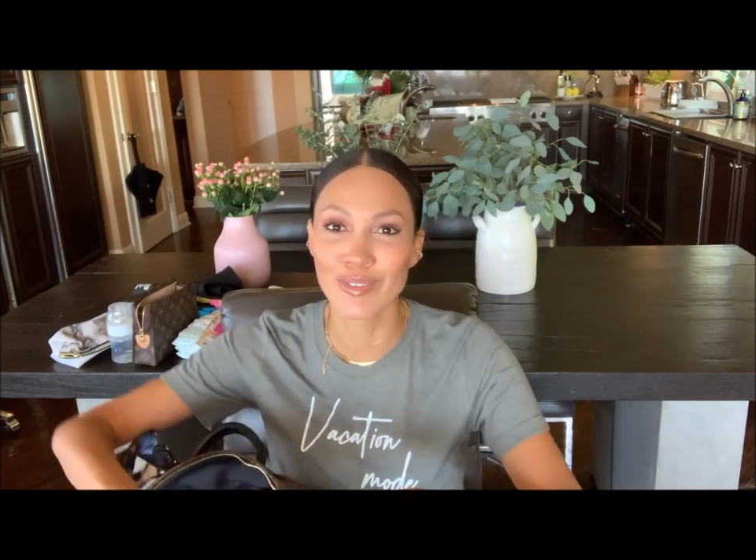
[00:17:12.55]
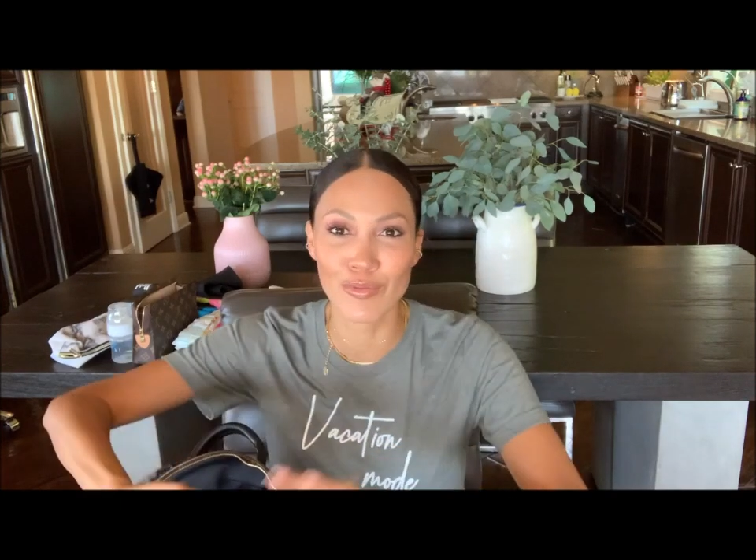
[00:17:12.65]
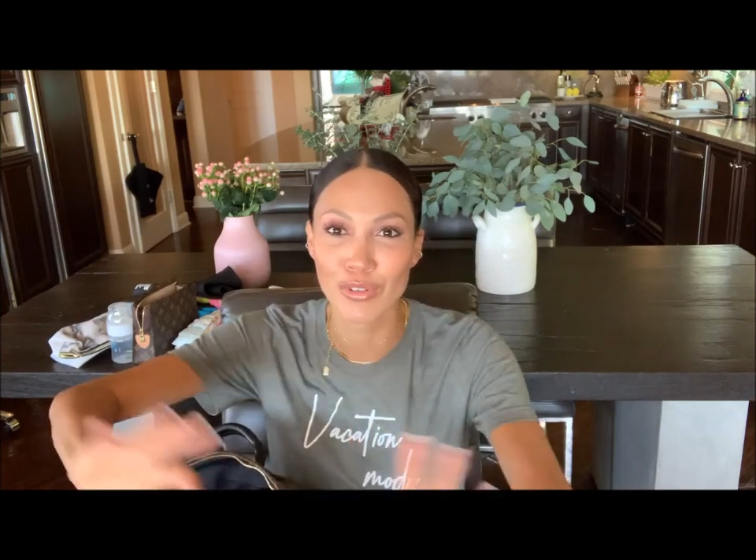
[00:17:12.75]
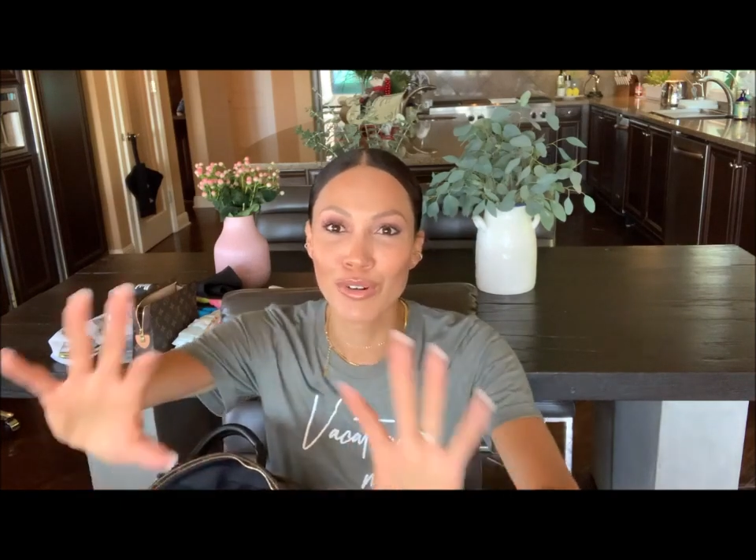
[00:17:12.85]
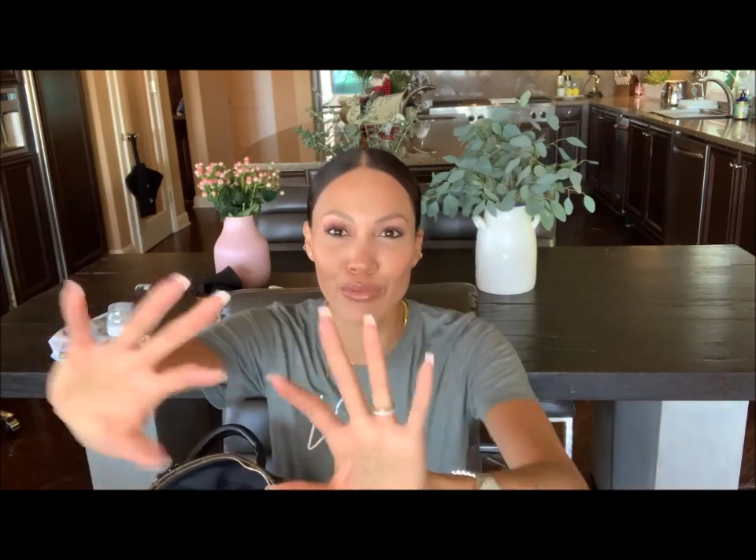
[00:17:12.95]

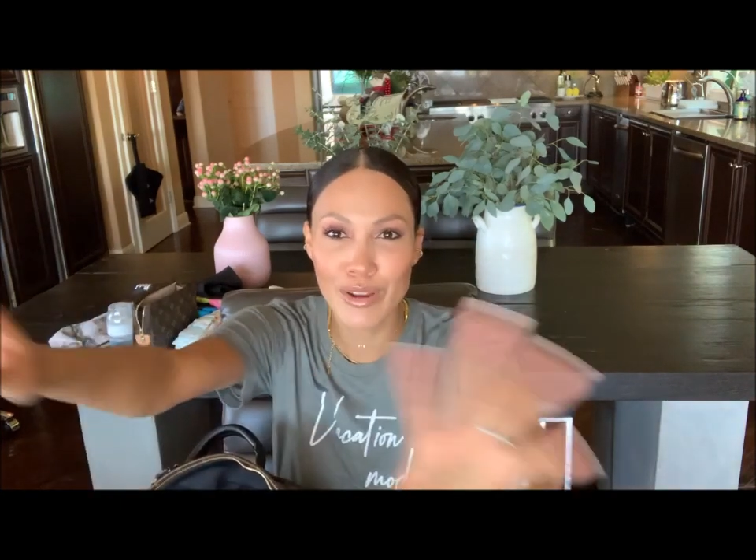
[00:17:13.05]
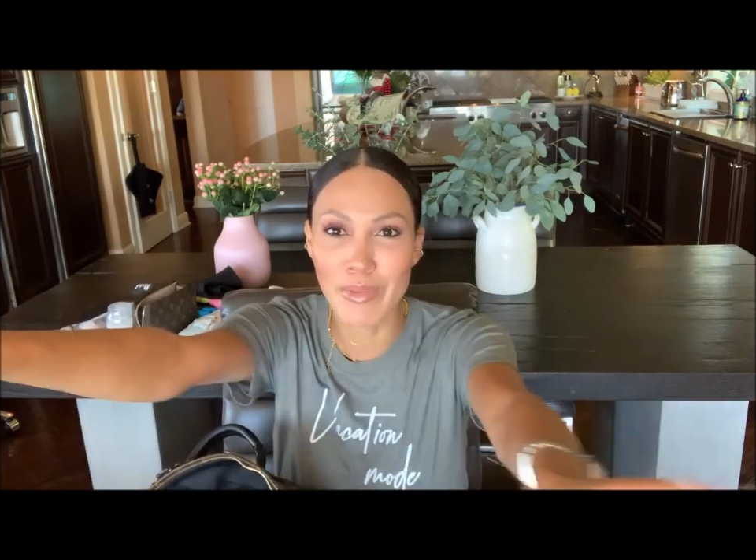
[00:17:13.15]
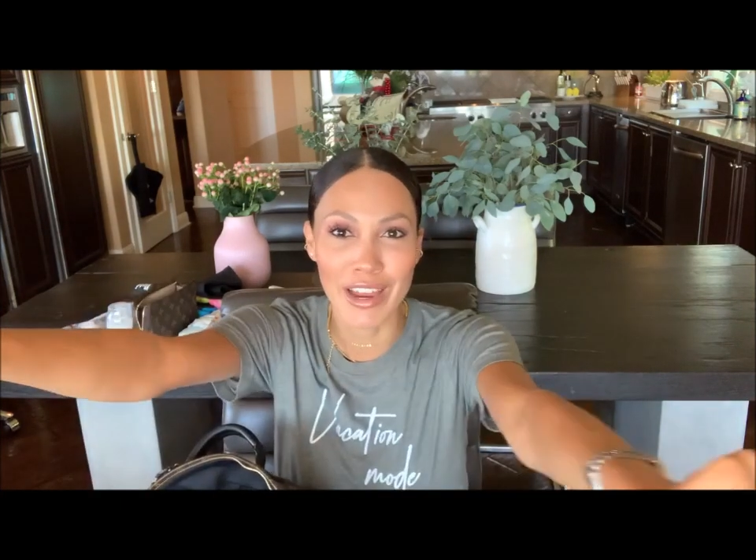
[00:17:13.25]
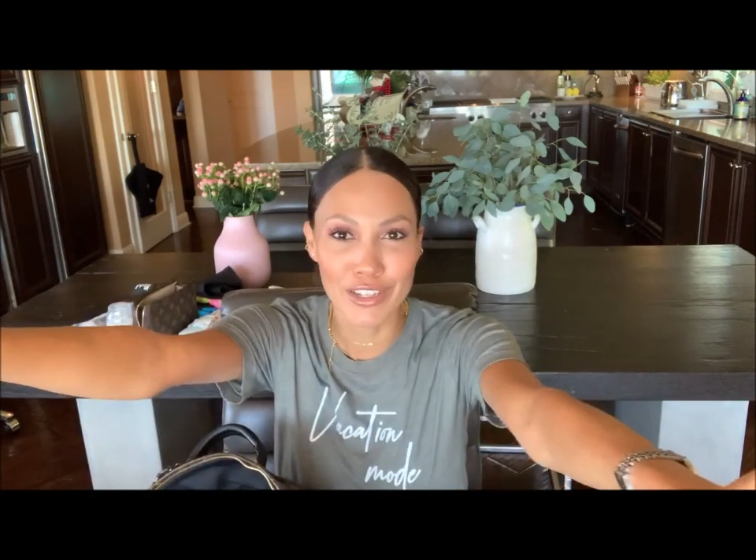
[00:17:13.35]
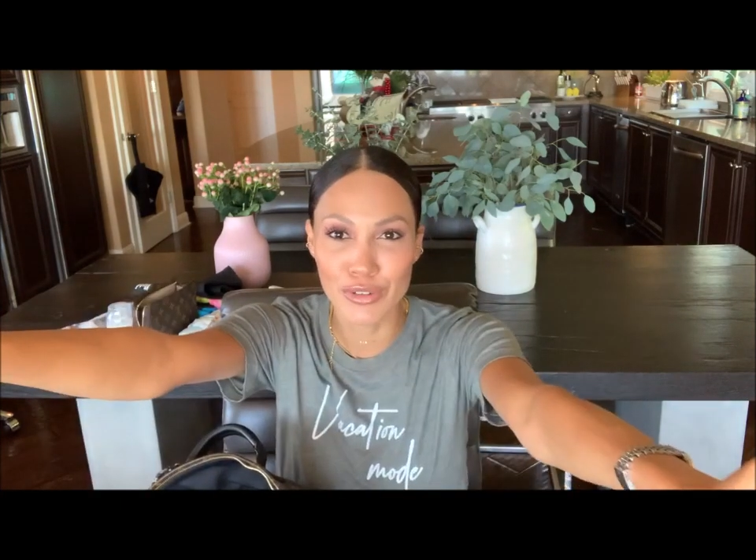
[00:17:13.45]

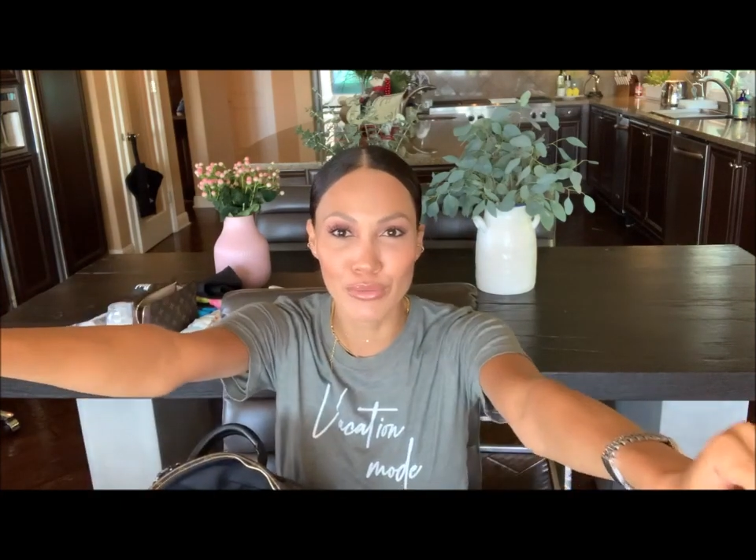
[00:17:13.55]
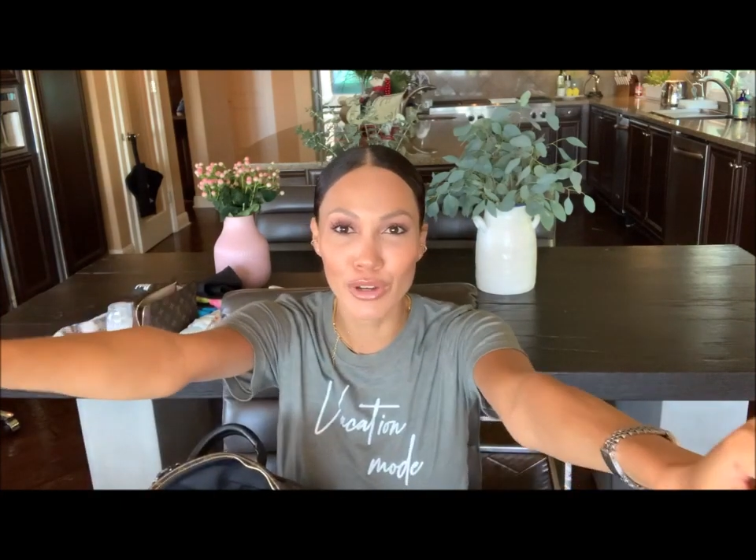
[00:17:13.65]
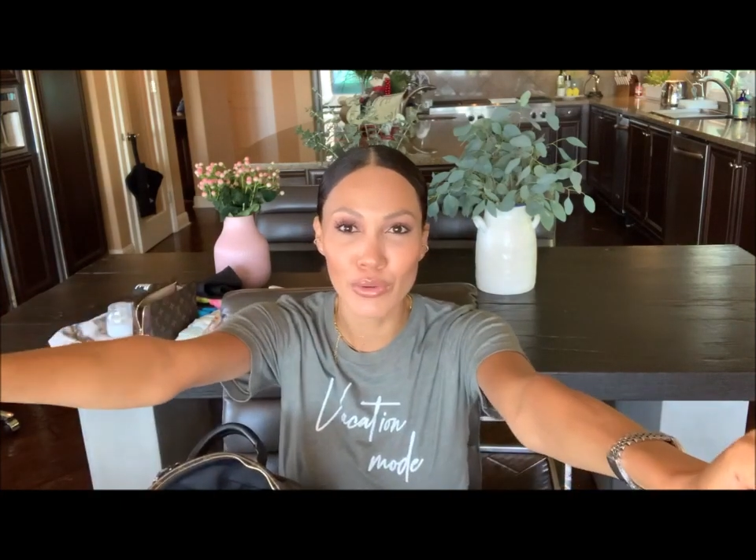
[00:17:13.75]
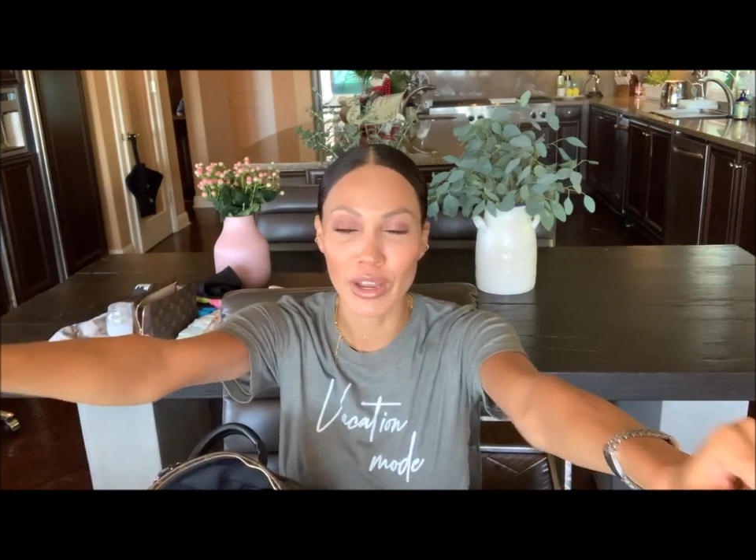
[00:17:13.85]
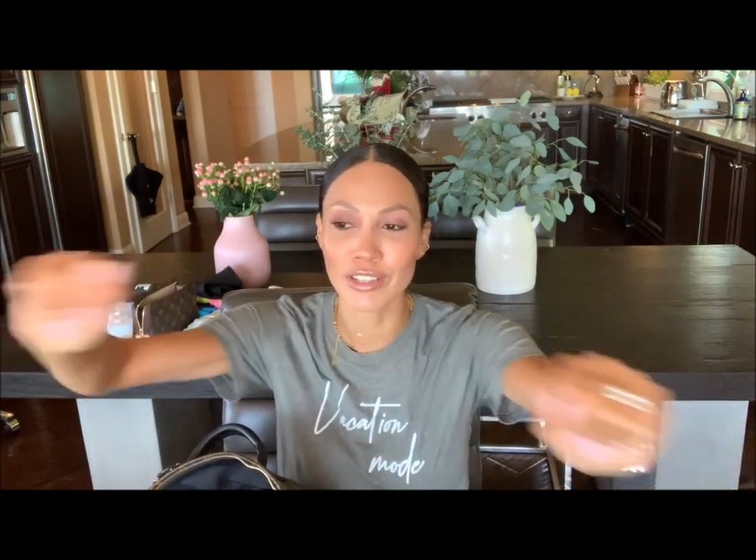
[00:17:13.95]
remind you
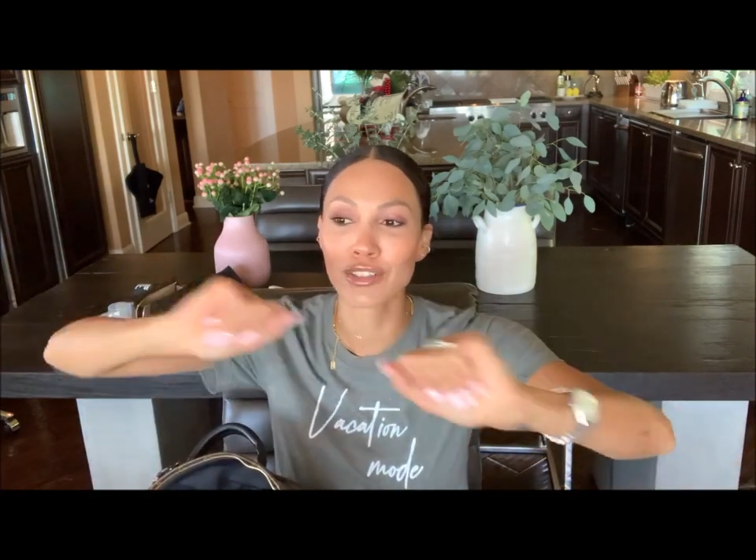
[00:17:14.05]
real quick.